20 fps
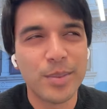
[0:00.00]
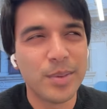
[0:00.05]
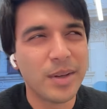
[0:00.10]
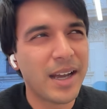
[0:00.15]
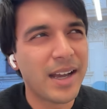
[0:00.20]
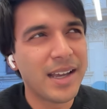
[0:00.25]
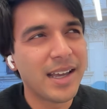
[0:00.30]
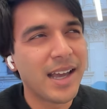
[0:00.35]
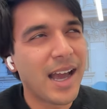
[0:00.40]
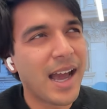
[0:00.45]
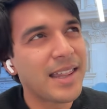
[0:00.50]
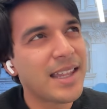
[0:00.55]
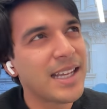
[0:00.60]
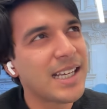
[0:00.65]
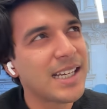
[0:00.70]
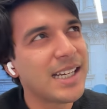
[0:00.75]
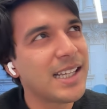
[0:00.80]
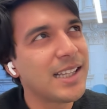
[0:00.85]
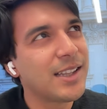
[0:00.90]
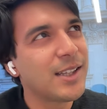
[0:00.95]
I, I think
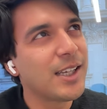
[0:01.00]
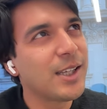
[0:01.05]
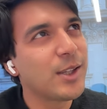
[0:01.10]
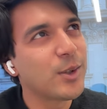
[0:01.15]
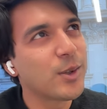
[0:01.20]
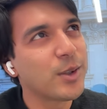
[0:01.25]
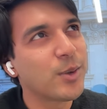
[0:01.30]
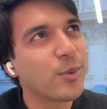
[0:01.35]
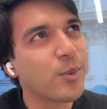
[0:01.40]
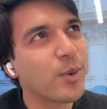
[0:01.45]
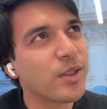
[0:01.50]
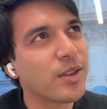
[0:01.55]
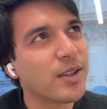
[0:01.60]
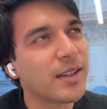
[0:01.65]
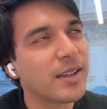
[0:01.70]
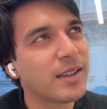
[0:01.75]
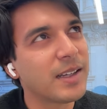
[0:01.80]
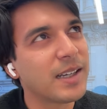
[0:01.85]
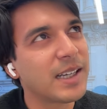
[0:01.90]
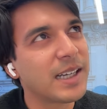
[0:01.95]
either with the
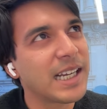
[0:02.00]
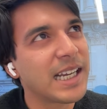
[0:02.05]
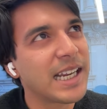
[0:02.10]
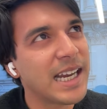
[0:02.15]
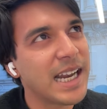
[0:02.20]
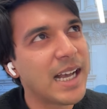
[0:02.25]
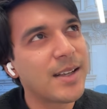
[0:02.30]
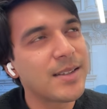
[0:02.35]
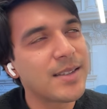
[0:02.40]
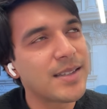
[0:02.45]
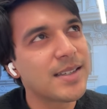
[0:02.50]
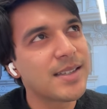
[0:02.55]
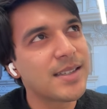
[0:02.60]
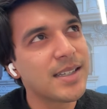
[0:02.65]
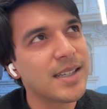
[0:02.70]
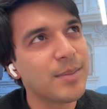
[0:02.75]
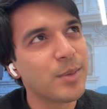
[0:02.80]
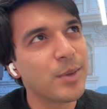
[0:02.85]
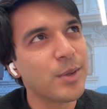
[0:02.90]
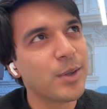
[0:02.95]
canal
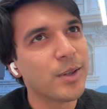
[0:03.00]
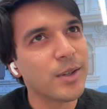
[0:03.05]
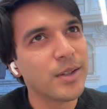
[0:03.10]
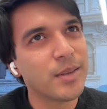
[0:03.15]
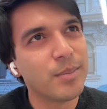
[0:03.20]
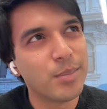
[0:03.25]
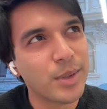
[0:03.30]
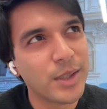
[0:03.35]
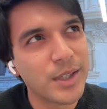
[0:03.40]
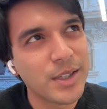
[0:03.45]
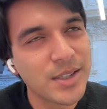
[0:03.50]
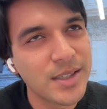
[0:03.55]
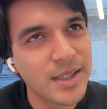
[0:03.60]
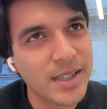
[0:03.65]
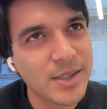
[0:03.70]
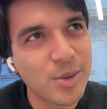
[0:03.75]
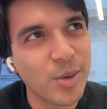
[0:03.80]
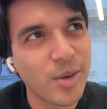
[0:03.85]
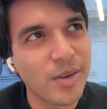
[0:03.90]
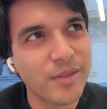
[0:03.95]
system or the British
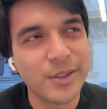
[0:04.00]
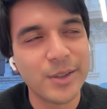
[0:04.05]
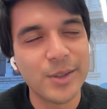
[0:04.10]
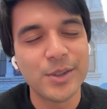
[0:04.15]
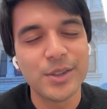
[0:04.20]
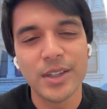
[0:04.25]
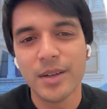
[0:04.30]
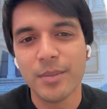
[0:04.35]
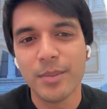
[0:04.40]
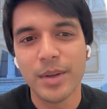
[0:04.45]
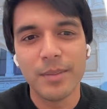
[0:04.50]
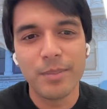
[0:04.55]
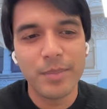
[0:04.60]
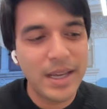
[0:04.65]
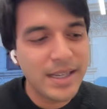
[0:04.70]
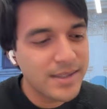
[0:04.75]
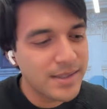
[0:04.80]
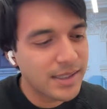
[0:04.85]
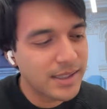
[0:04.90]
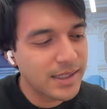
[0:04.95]
Industrial Revolution, but
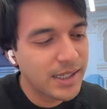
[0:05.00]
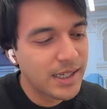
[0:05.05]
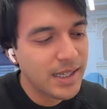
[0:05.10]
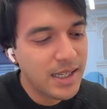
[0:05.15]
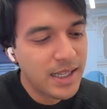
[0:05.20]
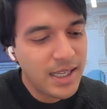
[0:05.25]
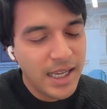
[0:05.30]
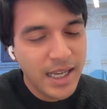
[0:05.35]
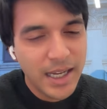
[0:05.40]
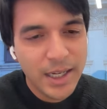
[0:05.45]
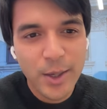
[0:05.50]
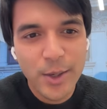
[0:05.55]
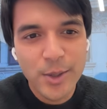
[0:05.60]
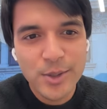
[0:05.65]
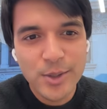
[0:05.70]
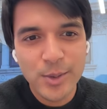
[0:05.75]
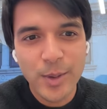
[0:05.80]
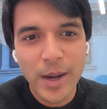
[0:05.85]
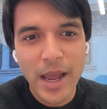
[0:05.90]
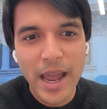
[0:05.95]
basically it goes
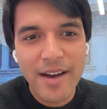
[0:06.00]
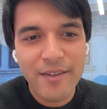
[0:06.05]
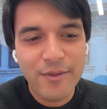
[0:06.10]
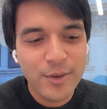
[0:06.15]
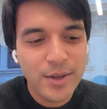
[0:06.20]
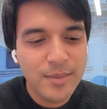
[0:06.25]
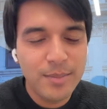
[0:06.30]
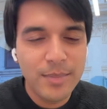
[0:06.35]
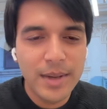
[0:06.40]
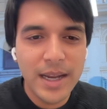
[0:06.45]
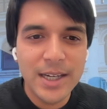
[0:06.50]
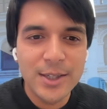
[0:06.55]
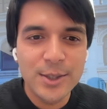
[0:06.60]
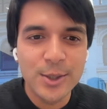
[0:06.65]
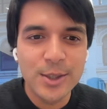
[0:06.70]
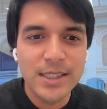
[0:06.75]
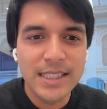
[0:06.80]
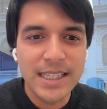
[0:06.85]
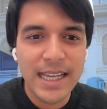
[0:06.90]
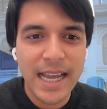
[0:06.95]
through every
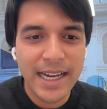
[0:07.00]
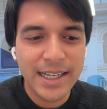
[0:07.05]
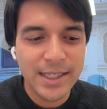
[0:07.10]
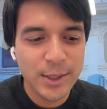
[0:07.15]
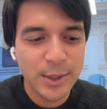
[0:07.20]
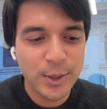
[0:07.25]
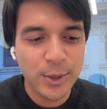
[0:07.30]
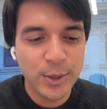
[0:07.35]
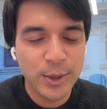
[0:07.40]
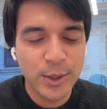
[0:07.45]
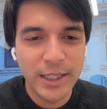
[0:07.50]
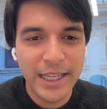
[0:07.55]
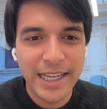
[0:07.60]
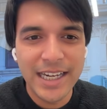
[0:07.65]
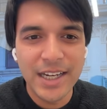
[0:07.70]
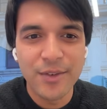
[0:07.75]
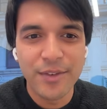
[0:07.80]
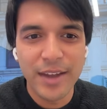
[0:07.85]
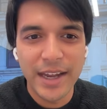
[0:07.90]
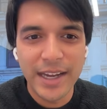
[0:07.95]
major technical
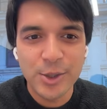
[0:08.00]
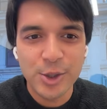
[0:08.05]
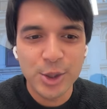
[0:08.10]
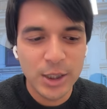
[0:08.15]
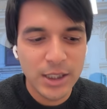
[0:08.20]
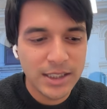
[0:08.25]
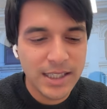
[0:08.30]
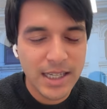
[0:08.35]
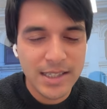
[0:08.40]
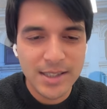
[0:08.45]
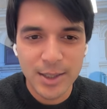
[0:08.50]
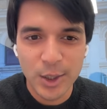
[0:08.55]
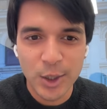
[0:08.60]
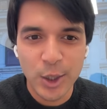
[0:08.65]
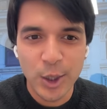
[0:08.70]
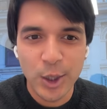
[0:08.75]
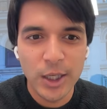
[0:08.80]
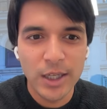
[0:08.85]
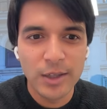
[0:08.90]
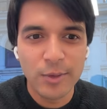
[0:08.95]
innovation that's
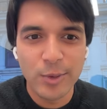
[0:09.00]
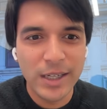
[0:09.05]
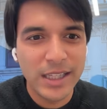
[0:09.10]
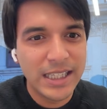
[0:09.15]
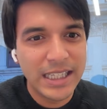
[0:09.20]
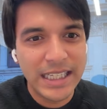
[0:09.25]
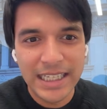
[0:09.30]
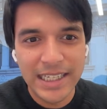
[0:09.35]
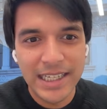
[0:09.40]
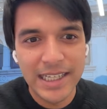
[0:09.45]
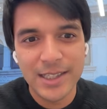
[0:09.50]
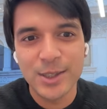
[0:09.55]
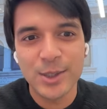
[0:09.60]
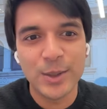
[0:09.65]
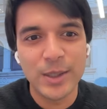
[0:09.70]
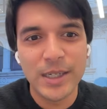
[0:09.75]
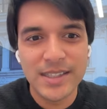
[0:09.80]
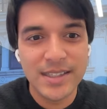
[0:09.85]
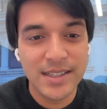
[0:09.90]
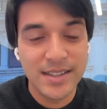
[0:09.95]
occurred really in
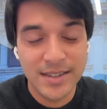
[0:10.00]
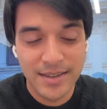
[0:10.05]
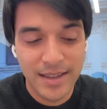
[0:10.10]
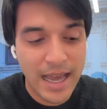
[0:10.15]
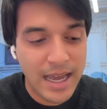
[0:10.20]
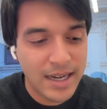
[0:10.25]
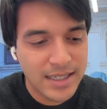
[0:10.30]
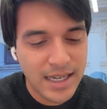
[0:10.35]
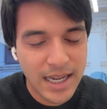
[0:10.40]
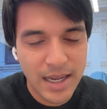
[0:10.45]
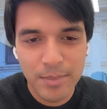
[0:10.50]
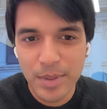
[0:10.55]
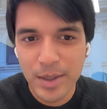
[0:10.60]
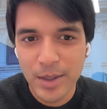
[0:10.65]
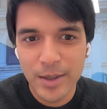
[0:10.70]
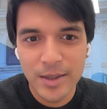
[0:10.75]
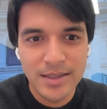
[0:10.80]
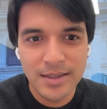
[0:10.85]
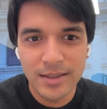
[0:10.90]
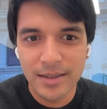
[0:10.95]
history since that time
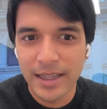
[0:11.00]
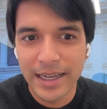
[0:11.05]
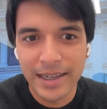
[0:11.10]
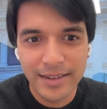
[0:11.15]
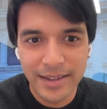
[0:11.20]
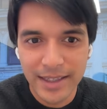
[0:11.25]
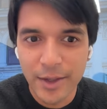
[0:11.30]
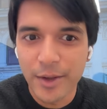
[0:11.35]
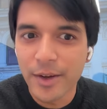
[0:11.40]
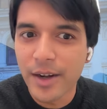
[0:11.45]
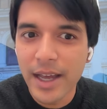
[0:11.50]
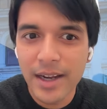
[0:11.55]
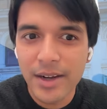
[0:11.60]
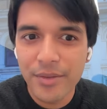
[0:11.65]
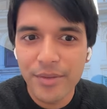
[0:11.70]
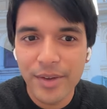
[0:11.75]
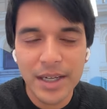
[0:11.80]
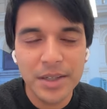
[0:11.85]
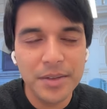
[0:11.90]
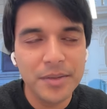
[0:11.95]
period to like the internet,
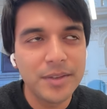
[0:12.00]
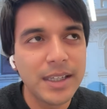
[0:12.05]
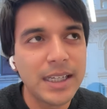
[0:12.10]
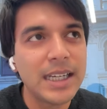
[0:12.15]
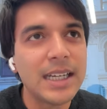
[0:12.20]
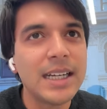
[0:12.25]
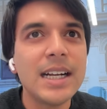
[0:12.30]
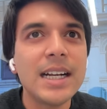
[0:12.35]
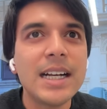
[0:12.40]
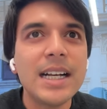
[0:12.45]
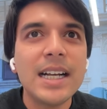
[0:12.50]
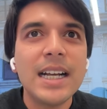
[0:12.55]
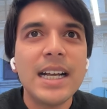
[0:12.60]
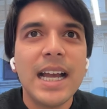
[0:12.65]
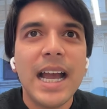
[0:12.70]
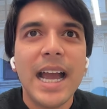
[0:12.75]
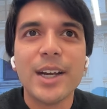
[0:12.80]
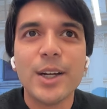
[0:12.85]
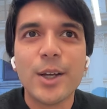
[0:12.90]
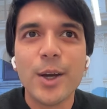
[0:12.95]
effectively,
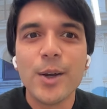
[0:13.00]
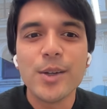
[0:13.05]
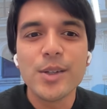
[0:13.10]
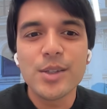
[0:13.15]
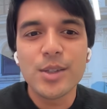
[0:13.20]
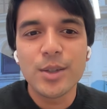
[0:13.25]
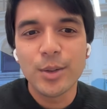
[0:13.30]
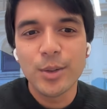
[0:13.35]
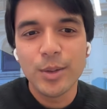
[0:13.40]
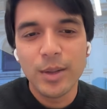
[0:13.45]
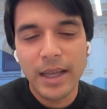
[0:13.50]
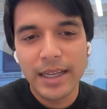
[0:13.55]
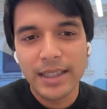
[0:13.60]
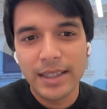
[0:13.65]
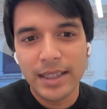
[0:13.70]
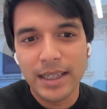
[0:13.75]
and goes through like the